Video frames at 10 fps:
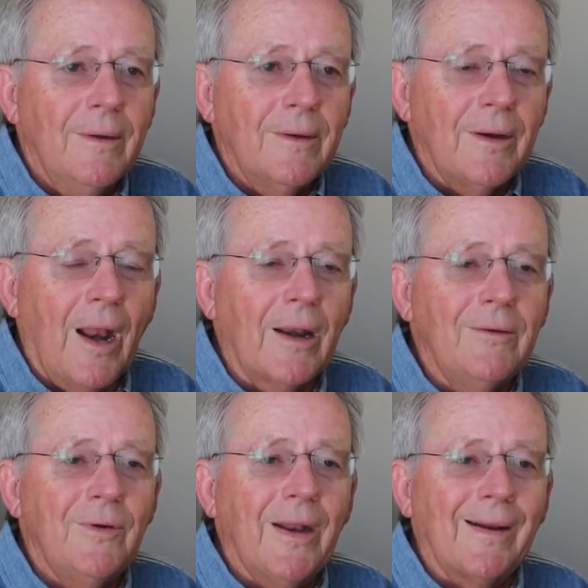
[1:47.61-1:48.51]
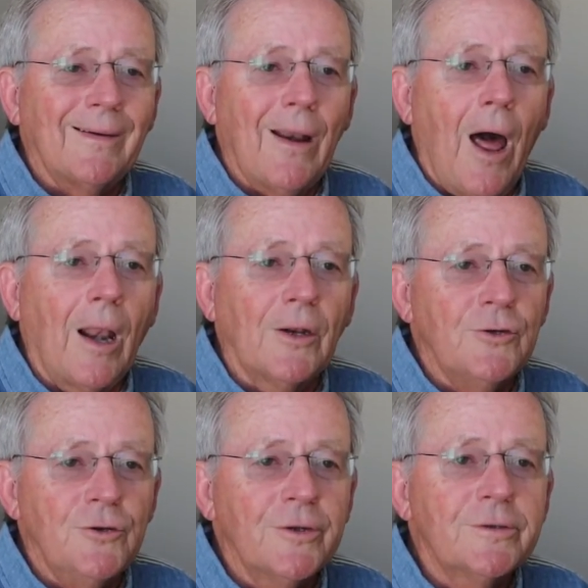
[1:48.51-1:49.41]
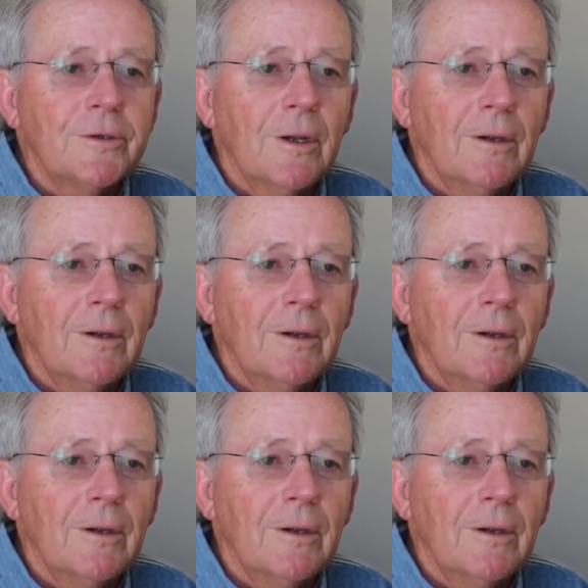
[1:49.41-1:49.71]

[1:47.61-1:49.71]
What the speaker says: not even acknowledge us.